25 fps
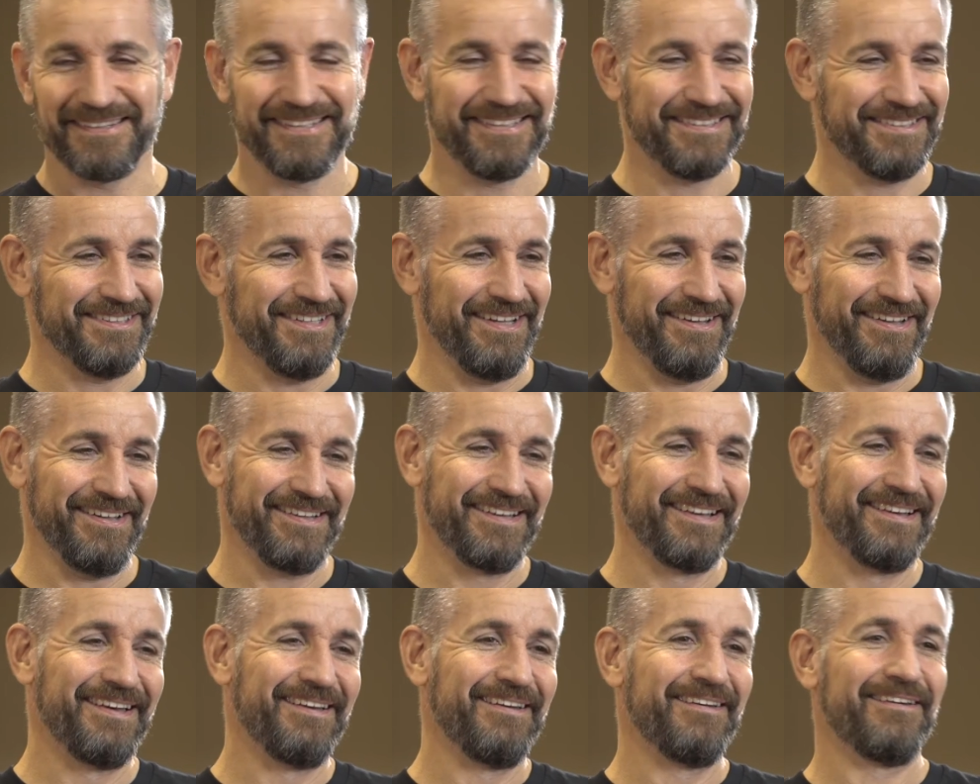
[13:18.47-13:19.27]
So
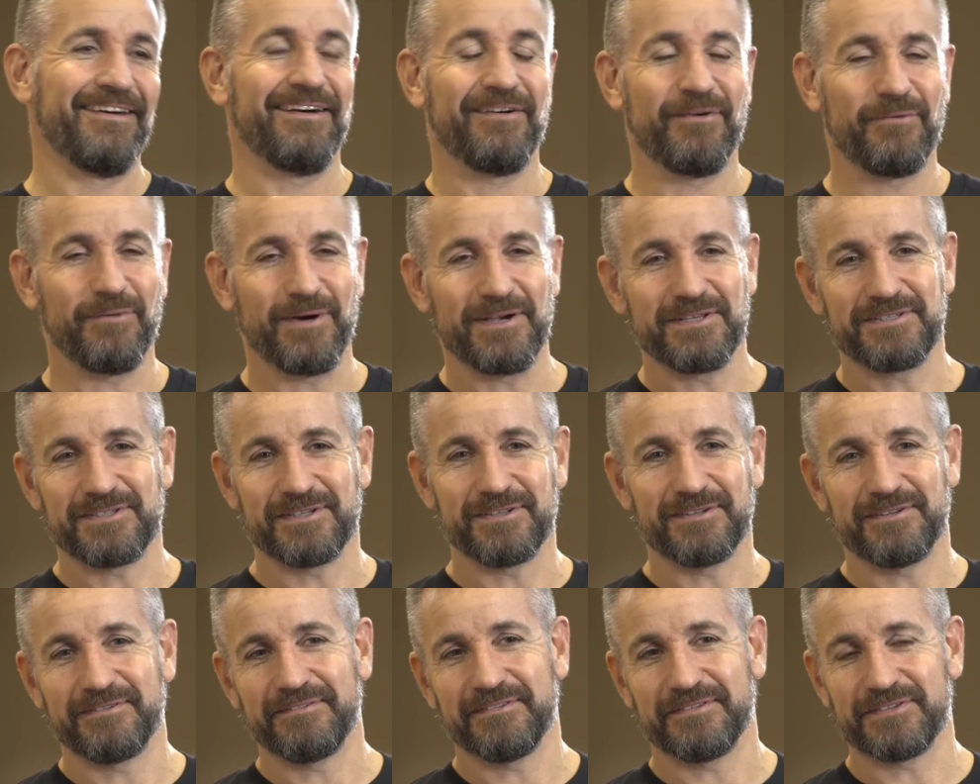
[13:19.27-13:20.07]
I
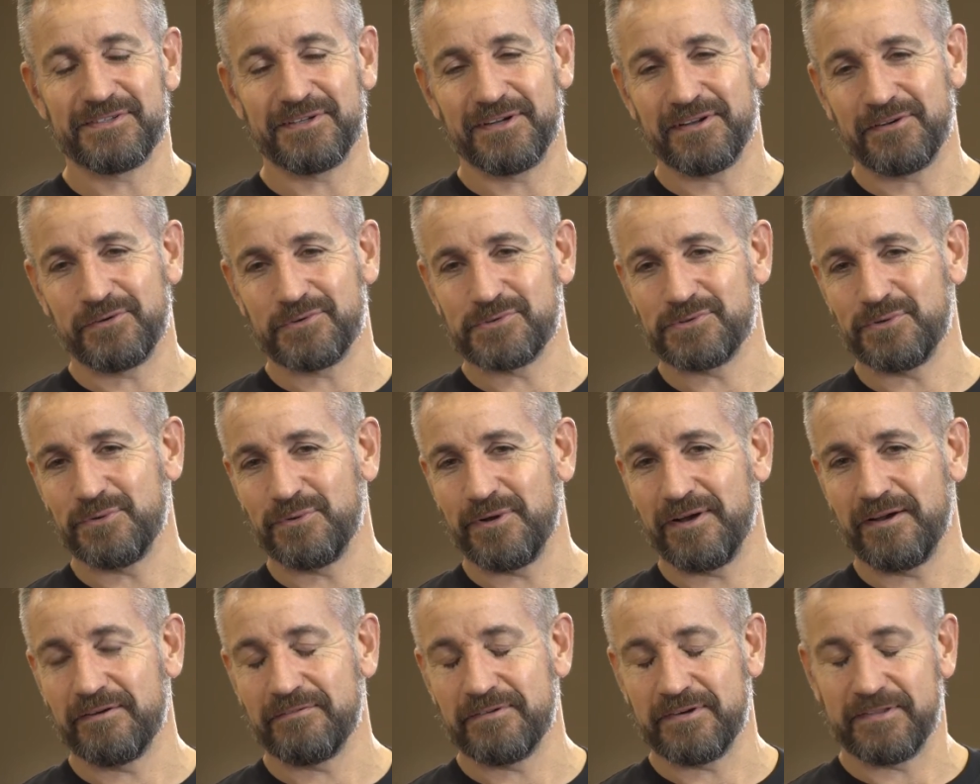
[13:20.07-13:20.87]
waited until it was all
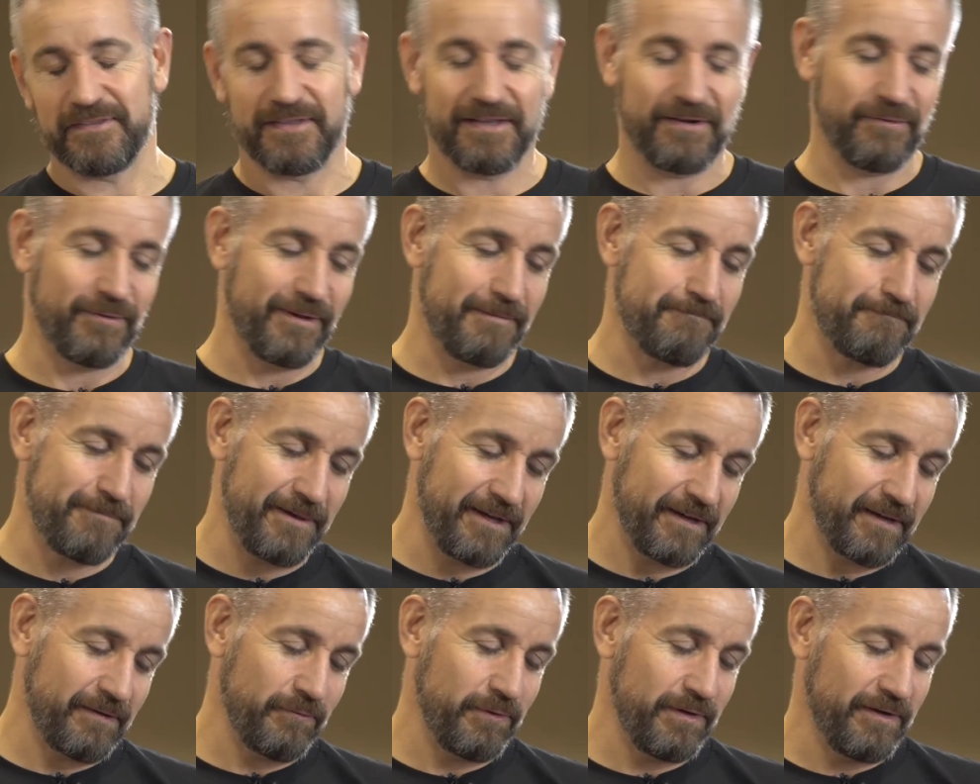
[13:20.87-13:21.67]
over, and then I went
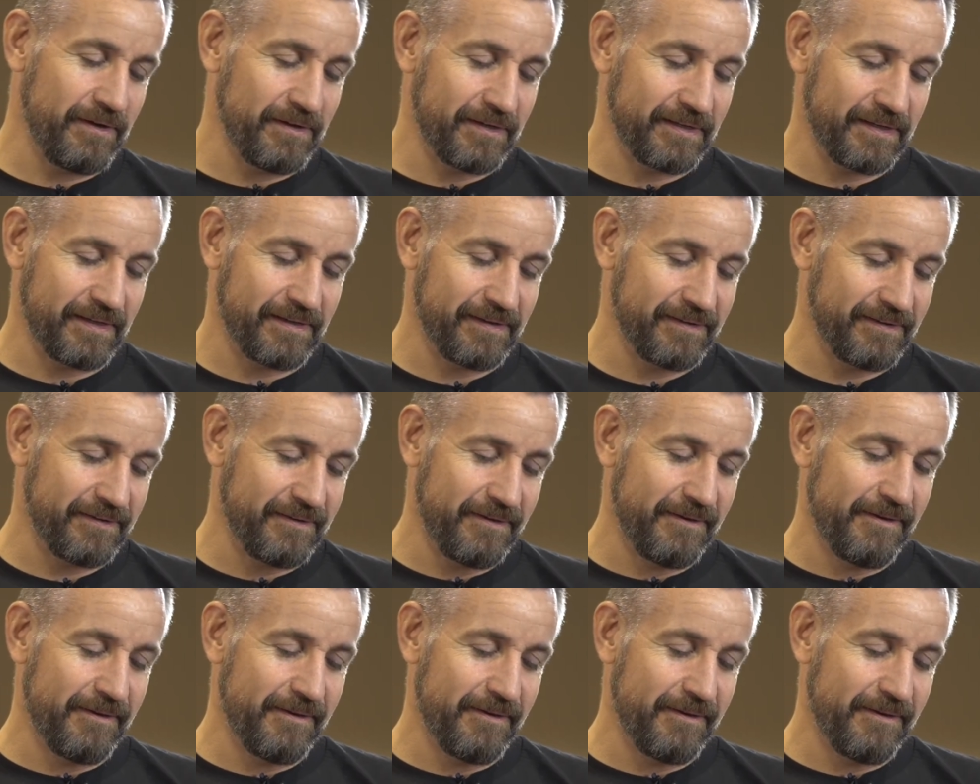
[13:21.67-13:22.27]
back and went, okay.